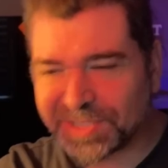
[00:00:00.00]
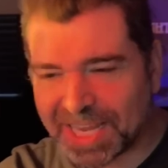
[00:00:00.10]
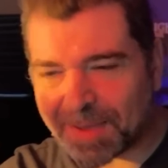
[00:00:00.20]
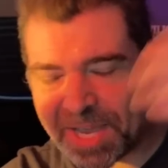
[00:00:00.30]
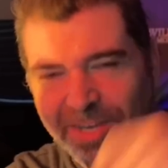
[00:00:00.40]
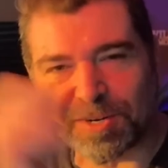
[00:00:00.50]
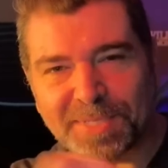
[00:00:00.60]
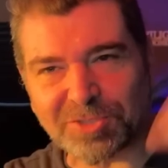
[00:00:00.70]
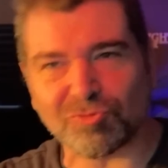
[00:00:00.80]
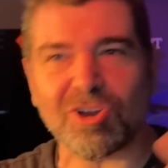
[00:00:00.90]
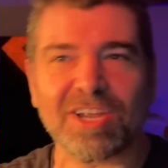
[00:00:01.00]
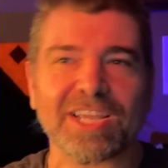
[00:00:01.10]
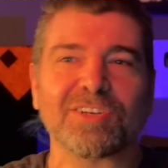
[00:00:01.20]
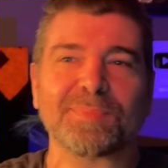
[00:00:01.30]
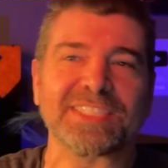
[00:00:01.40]
time I could have been drawing, I
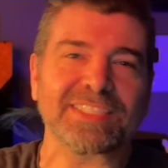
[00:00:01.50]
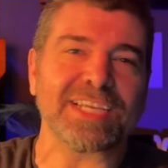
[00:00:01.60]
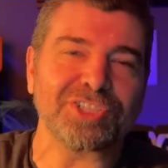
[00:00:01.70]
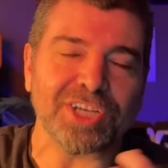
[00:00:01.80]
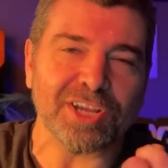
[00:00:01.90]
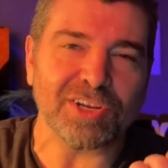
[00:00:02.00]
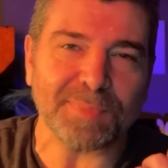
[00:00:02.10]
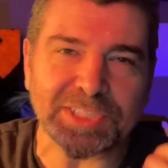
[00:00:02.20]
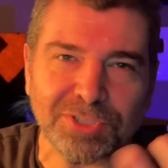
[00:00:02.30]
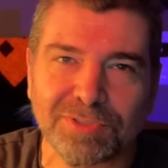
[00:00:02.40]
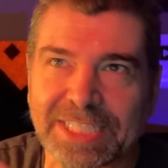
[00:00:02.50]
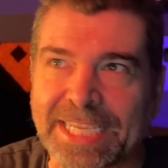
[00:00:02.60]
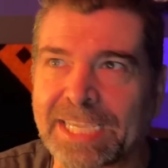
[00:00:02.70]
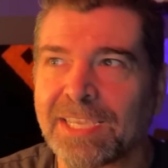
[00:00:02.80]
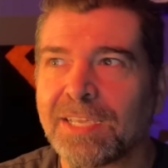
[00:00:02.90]
could have been sketching, I could have been
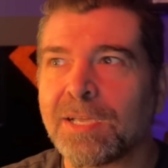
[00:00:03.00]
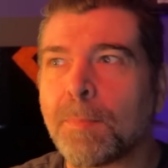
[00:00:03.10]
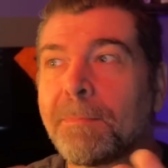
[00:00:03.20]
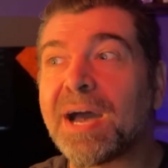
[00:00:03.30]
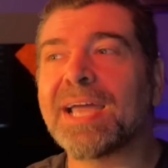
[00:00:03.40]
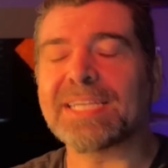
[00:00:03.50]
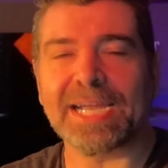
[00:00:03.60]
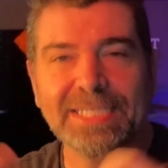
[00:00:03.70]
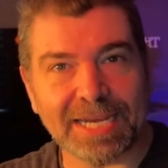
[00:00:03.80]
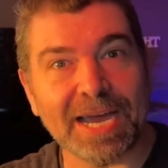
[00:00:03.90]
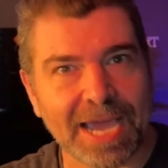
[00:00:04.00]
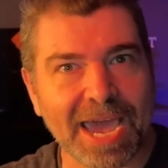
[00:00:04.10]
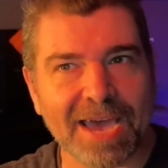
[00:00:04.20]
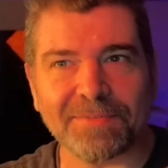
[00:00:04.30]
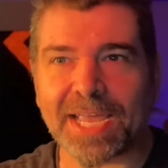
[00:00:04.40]
doodling, but I did not
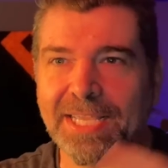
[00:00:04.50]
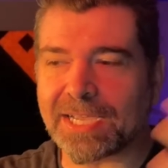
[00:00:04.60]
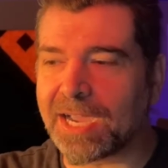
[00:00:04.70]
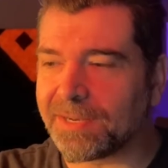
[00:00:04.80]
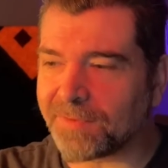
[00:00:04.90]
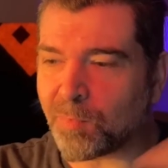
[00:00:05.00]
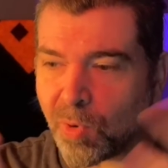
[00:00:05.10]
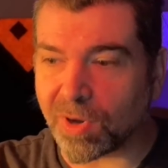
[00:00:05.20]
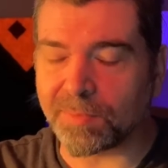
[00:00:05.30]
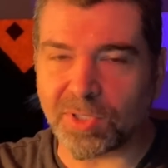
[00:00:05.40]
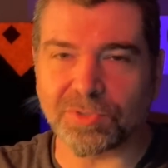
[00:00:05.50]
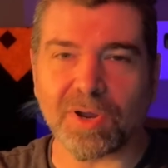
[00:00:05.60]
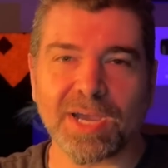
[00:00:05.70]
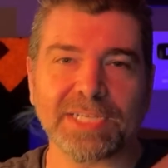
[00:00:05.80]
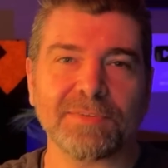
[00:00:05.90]
have any kind of a portable
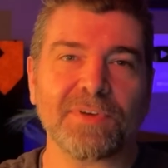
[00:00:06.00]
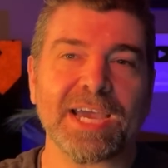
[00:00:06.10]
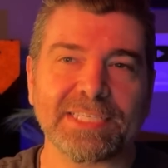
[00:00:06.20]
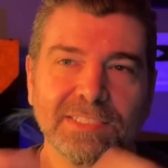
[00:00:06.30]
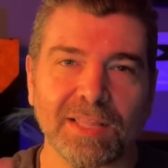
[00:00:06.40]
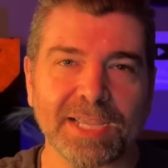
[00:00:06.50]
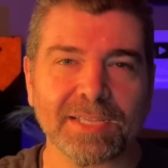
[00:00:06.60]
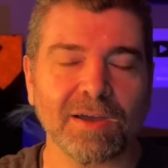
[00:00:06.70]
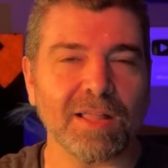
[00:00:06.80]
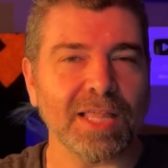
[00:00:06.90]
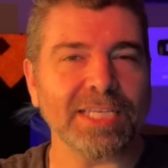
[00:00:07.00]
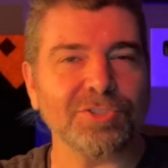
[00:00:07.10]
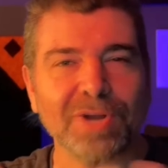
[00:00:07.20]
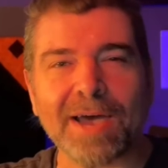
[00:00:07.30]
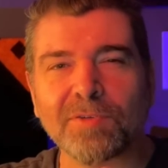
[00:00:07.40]
drawing device. All I
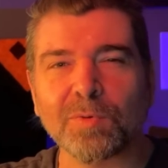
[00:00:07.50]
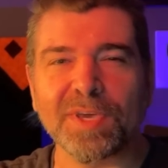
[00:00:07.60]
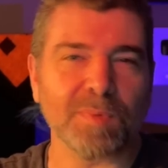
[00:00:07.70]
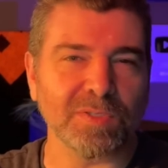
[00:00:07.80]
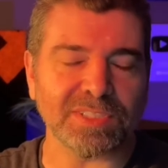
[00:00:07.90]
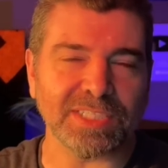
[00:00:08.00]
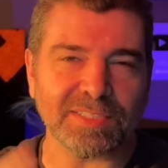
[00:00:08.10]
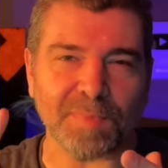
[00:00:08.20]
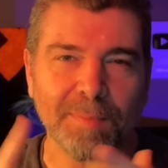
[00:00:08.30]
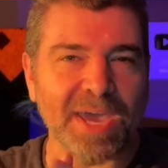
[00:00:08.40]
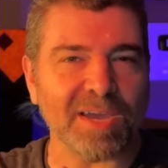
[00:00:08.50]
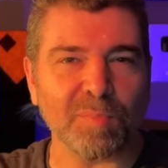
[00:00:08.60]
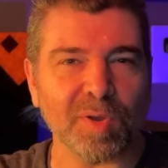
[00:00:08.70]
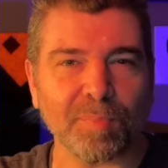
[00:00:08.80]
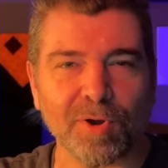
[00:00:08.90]
travel with mostly is my
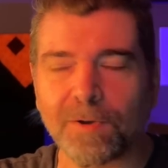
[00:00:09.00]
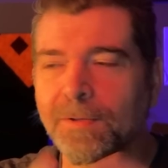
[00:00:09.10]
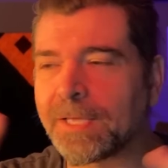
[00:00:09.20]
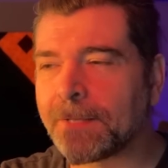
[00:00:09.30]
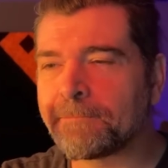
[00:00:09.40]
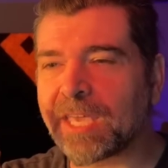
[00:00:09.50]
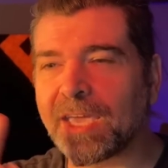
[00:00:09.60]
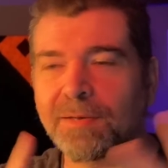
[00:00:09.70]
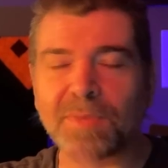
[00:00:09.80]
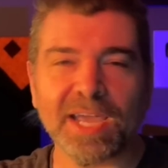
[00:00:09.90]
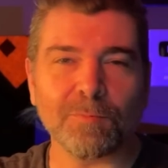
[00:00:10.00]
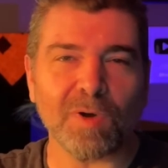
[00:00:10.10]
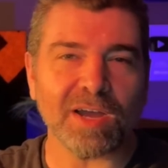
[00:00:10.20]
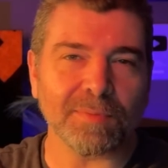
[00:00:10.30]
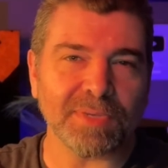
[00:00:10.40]
MacBook Pro and my
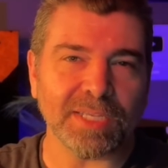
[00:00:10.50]
Wacom